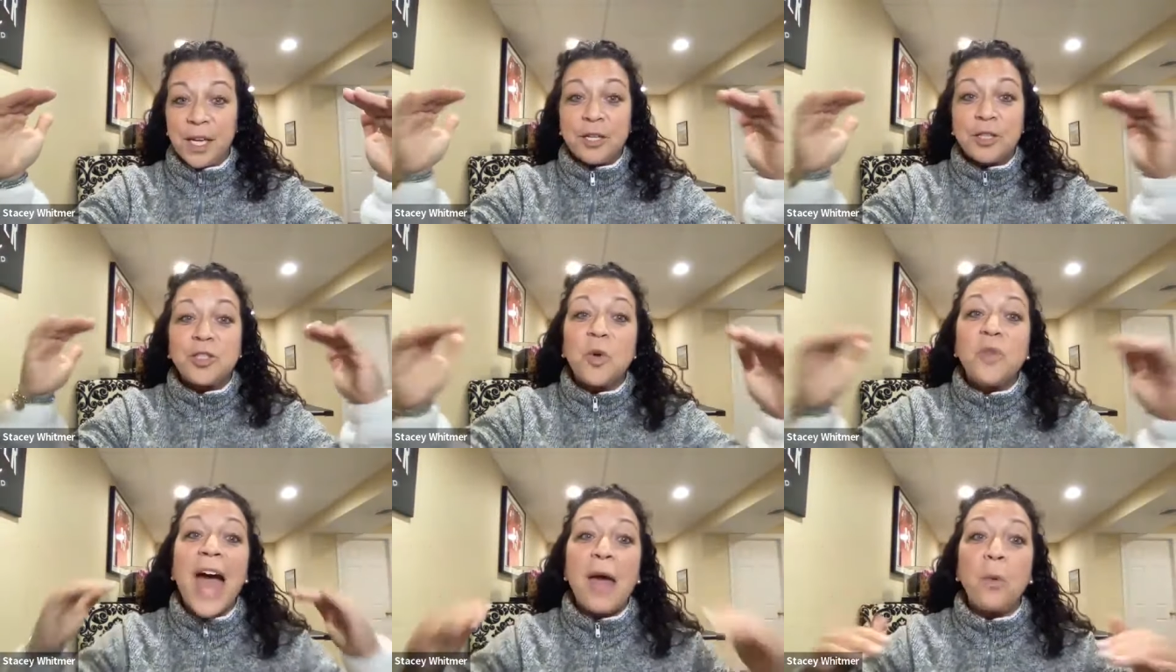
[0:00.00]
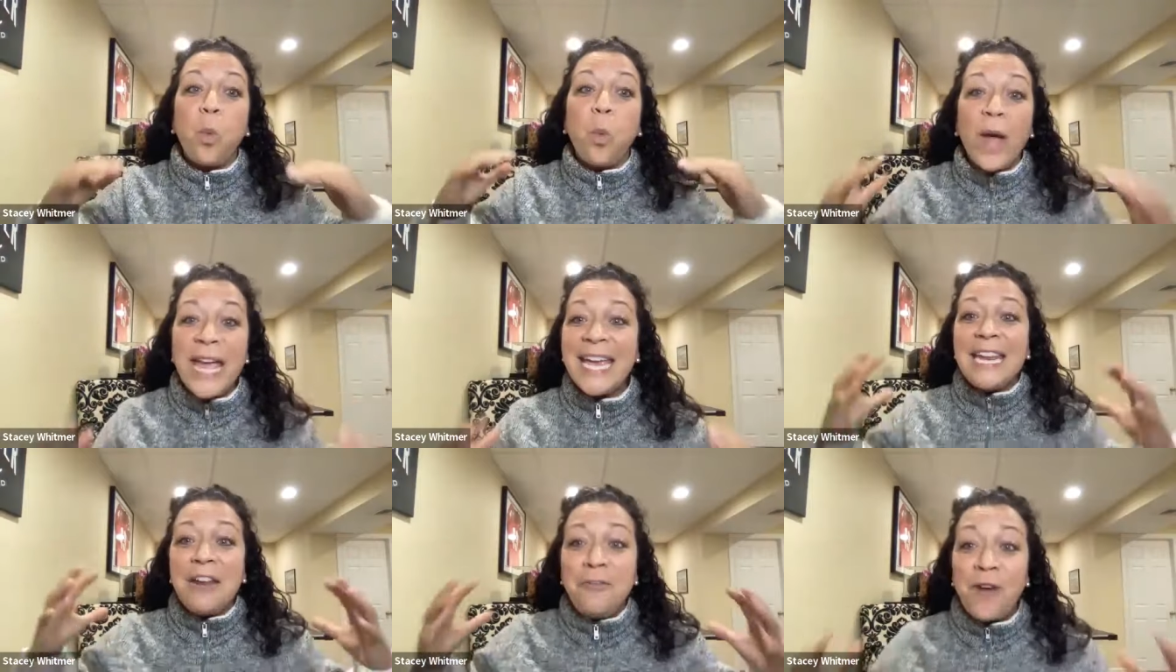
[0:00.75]
so that we
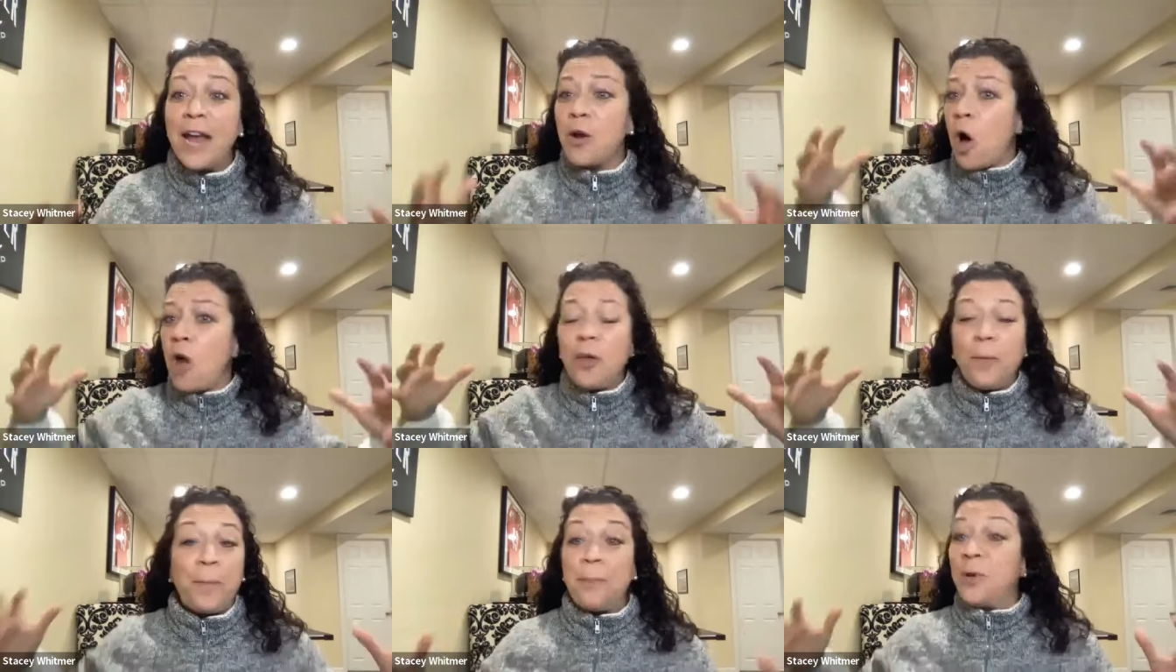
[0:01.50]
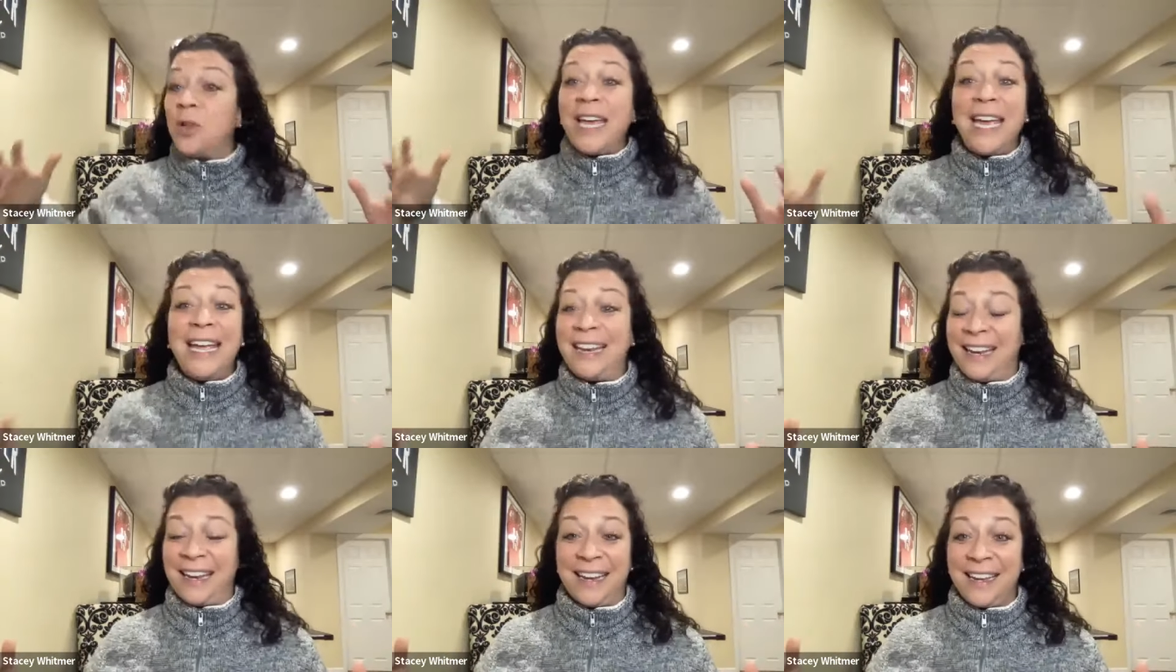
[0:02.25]
can invite all the people
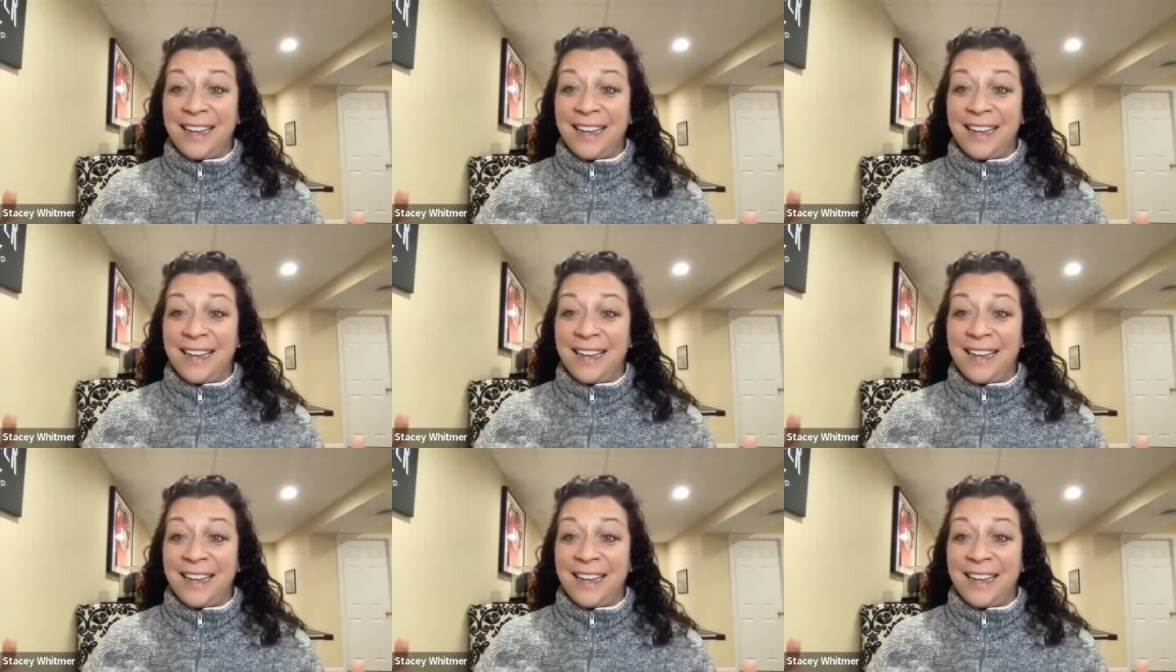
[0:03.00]
in.